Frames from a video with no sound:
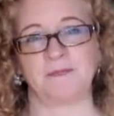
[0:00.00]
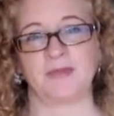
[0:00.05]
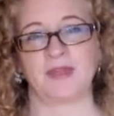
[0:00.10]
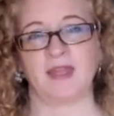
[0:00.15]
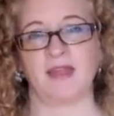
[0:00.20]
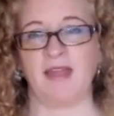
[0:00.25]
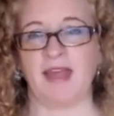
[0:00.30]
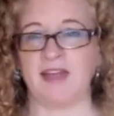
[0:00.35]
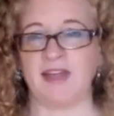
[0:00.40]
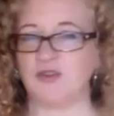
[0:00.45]

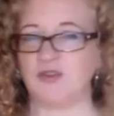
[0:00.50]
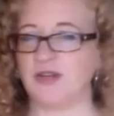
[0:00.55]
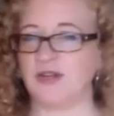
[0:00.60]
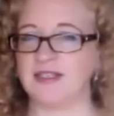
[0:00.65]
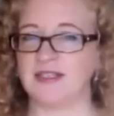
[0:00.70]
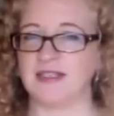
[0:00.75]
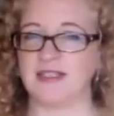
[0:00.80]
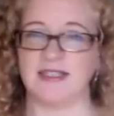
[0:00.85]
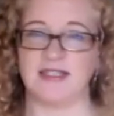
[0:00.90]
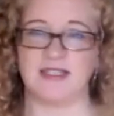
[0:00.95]
And that
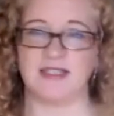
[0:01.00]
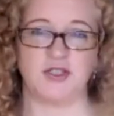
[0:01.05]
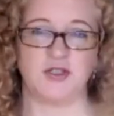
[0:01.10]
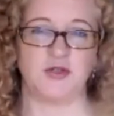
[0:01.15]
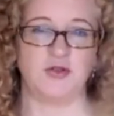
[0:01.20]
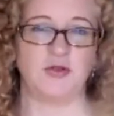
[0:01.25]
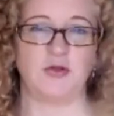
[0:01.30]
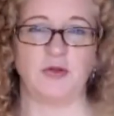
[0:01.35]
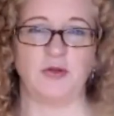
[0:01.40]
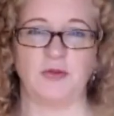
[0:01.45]
translates
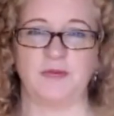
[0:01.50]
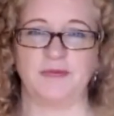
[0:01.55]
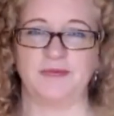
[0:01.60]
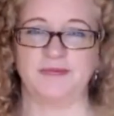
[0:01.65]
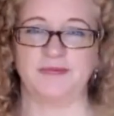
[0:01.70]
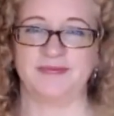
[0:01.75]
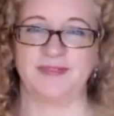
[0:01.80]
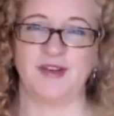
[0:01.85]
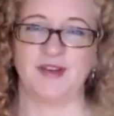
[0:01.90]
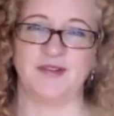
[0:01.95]
to
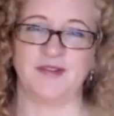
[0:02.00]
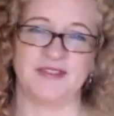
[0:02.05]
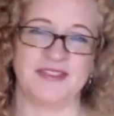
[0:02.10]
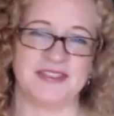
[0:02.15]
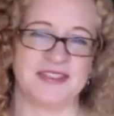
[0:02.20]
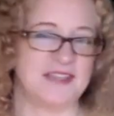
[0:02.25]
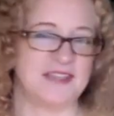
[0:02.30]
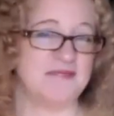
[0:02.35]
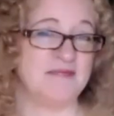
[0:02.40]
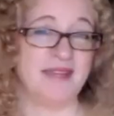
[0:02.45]

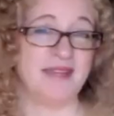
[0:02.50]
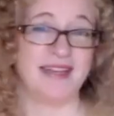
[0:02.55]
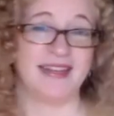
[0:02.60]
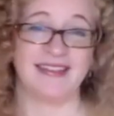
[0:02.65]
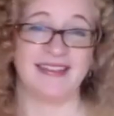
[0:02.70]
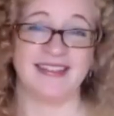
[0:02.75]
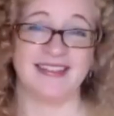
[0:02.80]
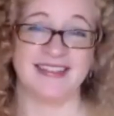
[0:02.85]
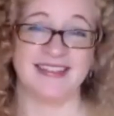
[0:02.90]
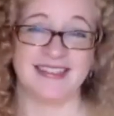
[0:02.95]
obviously many
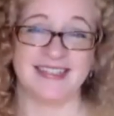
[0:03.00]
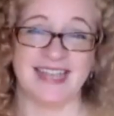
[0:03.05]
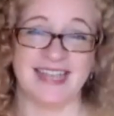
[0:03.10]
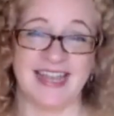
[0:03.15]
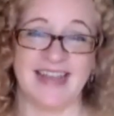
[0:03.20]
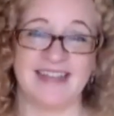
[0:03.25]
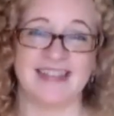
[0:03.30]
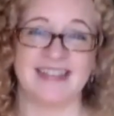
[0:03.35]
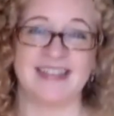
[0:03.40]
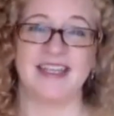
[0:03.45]
things in
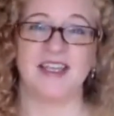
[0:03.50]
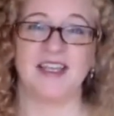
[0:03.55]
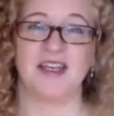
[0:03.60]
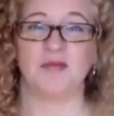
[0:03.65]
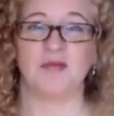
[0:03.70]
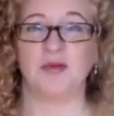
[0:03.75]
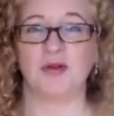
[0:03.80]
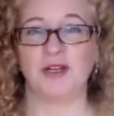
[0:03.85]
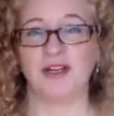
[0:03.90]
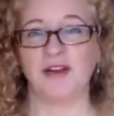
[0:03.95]
dance,
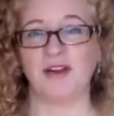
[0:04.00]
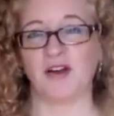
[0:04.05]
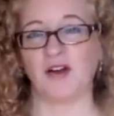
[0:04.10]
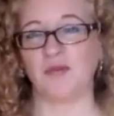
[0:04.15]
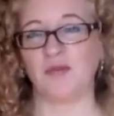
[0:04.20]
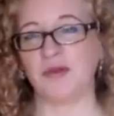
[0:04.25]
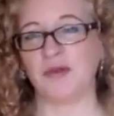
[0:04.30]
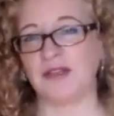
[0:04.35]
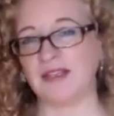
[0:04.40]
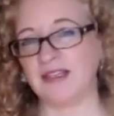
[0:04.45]
putting our
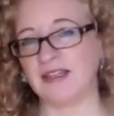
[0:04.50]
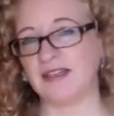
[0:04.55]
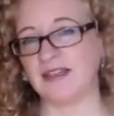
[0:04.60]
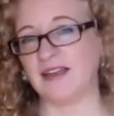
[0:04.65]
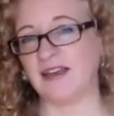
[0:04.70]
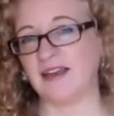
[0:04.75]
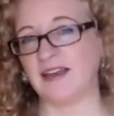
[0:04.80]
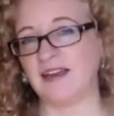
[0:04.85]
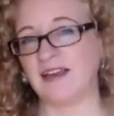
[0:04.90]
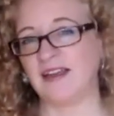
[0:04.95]
ability
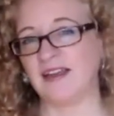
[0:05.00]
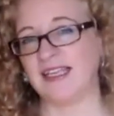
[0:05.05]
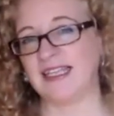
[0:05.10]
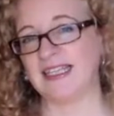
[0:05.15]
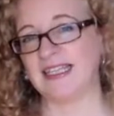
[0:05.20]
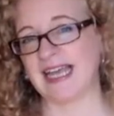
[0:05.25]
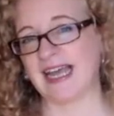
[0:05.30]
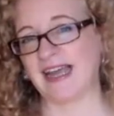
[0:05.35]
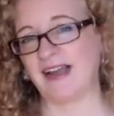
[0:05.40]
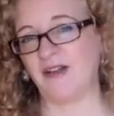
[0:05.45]
to
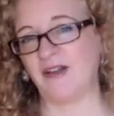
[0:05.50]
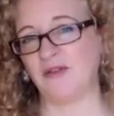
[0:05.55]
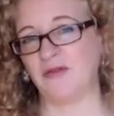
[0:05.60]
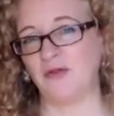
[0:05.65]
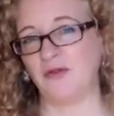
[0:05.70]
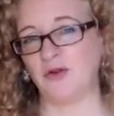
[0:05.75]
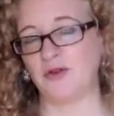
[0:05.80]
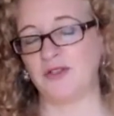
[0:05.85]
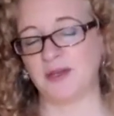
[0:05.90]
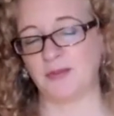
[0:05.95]
dial the
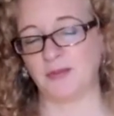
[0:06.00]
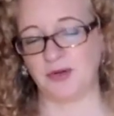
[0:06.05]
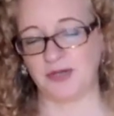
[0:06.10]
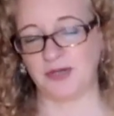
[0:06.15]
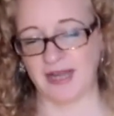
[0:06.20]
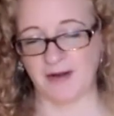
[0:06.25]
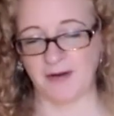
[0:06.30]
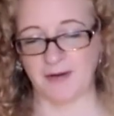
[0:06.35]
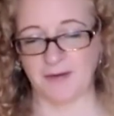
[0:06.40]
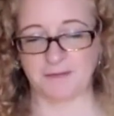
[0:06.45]
force up or
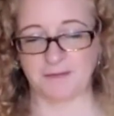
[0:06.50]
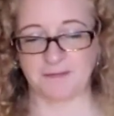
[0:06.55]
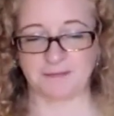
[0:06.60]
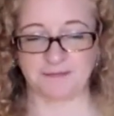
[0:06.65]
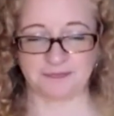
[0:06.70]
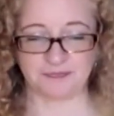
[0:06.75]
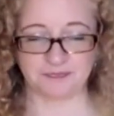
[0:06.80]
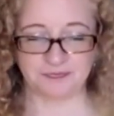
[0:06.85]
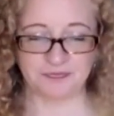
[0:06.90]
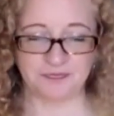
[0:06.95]
down.
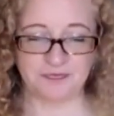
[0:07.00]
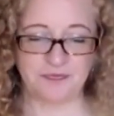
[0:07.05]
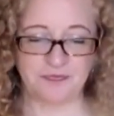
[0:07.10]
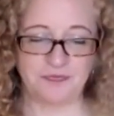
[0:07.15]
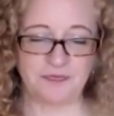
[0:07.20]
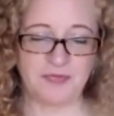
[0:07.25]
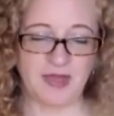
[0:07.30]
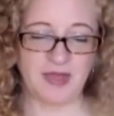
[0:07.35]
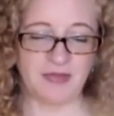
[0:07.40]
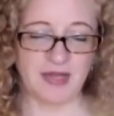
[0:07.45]

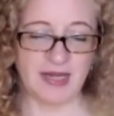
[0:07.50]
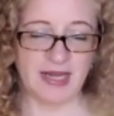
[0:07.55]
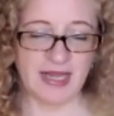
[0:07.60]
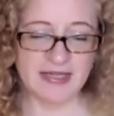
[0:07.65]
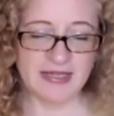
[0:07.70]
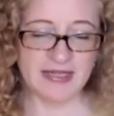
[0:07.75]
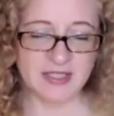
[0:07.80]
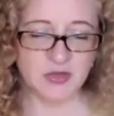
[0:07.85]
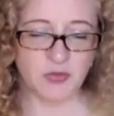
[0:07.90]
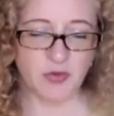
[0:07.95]
The
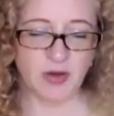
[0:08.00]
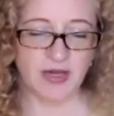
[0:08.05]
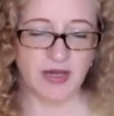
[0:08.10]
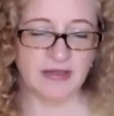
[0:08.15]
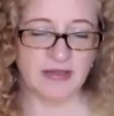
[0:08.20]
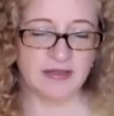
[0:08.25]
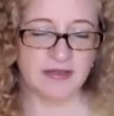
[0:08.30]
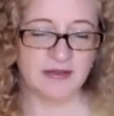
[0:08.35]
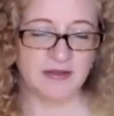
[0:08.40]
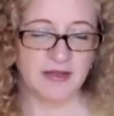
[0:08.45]
next
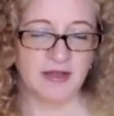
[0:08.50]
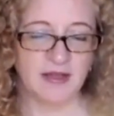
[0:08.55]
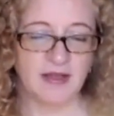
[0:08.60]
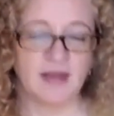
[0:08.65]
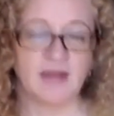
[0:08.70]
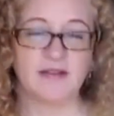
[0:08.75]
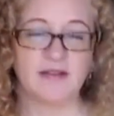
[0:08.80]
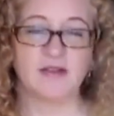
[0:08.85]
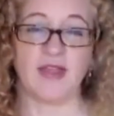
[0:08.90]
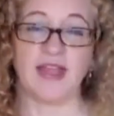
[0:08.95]
one,
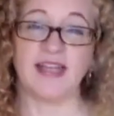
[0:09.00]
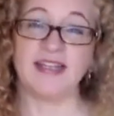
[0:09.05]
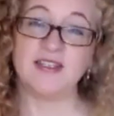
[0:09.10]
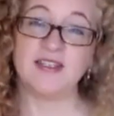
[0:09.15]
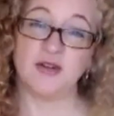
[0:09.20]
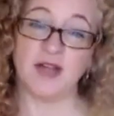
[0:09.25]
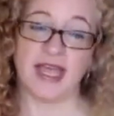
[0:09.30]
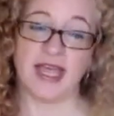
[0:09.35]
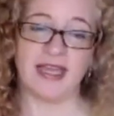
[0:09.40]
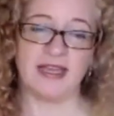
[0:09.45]
so that's
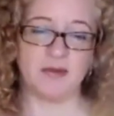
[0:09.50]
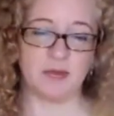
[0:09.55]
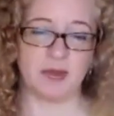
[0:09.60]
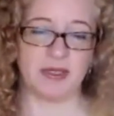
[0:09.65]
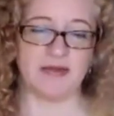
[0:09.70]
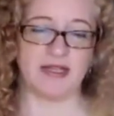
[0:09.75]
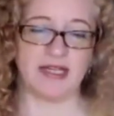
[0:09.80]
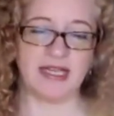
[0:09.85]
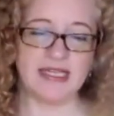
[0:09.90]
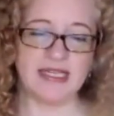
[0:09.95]
sort of A and B.
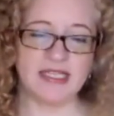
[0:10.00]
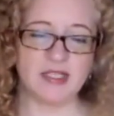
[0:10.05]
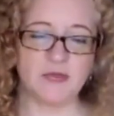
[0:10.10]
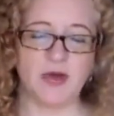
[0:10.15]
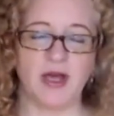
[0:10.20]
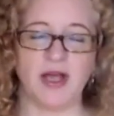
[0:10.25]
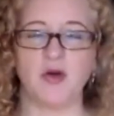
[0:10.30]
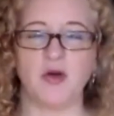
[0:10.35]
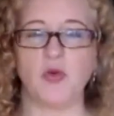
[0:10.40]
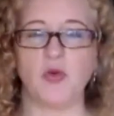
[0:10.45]
The next
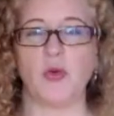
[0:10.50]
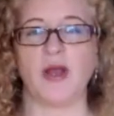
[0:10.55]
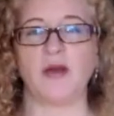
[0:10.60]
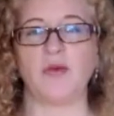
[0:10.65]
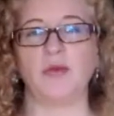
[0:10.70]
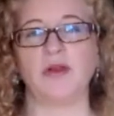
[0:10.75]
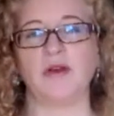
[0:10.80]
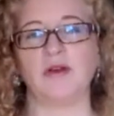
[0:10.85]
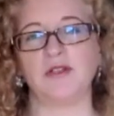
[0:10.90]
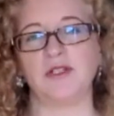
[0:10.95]
one, when
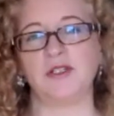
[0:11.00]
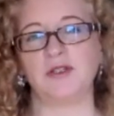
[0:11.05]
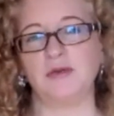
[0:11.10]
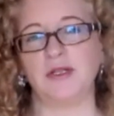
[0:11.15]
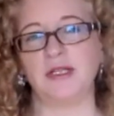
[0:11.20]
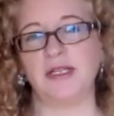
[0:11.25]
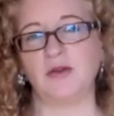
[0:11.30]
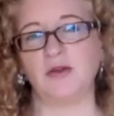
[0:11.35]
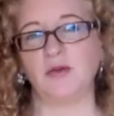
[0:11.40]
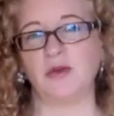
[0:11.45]
we are
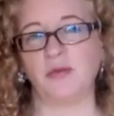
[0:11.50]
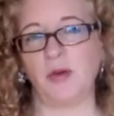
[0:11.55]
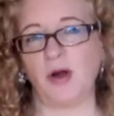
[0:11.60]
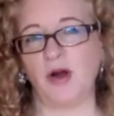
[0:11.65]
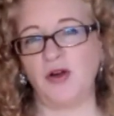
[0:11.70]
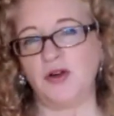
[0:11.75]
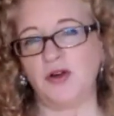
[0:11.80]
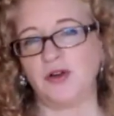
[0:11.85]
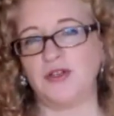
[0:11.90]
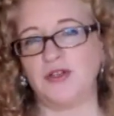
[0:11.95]
doing it with
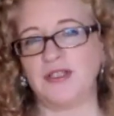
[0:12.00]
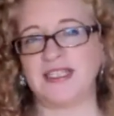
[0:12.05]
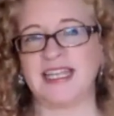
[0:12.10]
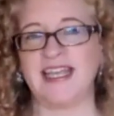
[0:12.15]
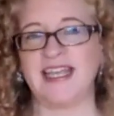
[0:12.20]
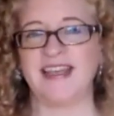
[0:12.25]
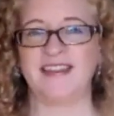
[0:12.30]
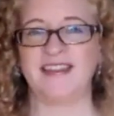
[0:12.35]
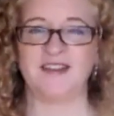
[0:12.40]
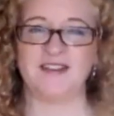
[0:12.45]
partners,
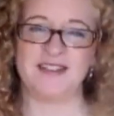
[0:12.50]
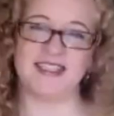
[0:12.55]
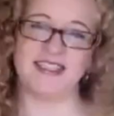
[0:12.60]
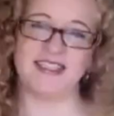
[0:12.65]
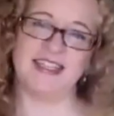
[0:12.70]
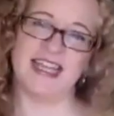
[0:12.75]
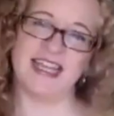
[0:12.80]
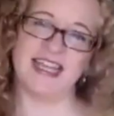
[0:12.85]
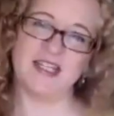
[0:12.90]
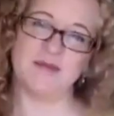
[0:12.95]
there's the
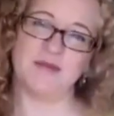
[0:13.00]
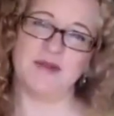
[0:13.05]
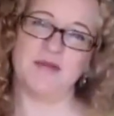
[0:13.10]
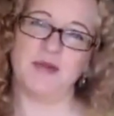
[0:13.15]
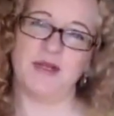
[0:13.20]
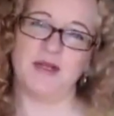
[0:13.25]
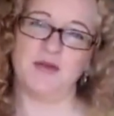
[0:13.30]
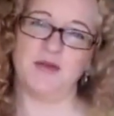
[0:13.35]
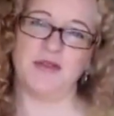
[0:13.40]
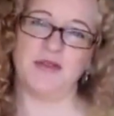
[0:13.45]
engagement of
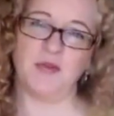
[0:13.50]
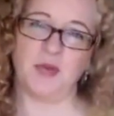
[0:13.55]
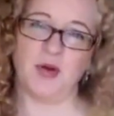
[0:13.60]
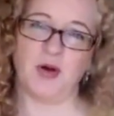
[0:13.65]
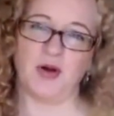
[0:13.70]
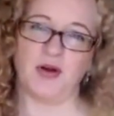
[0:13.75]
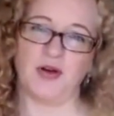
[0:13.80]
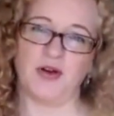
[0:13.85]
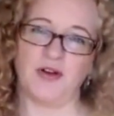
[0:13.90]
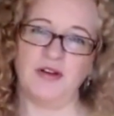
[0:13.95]
being with a
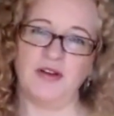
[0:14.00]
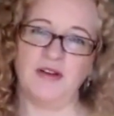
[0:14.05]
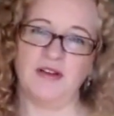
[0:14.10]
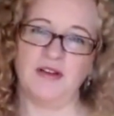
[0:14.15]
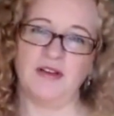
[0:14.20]
partner.